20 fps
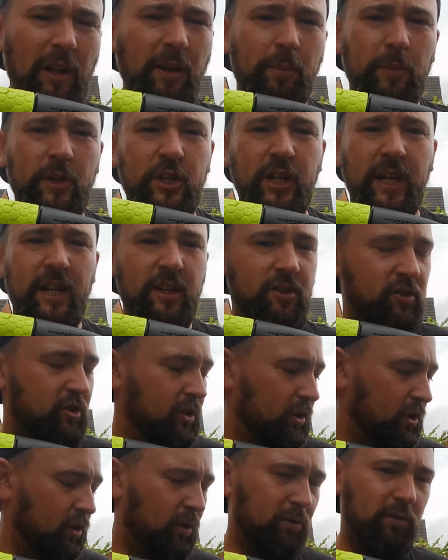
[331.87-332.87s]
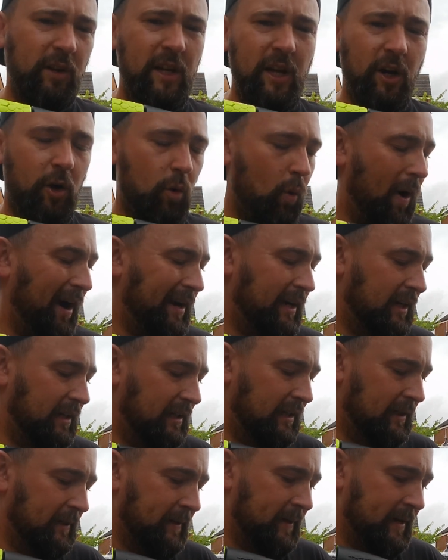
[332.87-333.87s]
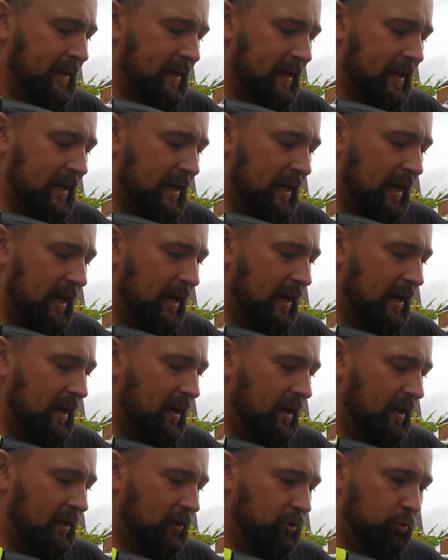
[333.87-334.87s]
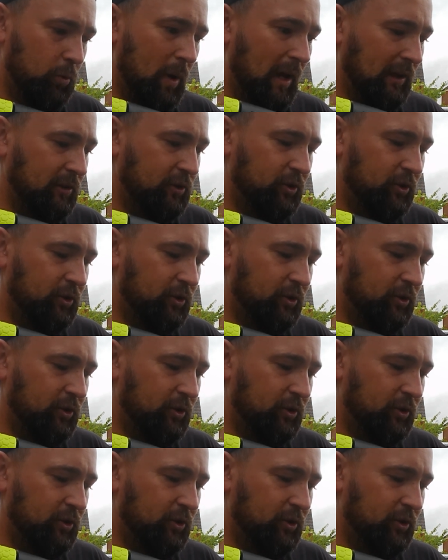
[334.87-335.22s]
The machine's lovely and quiet as well.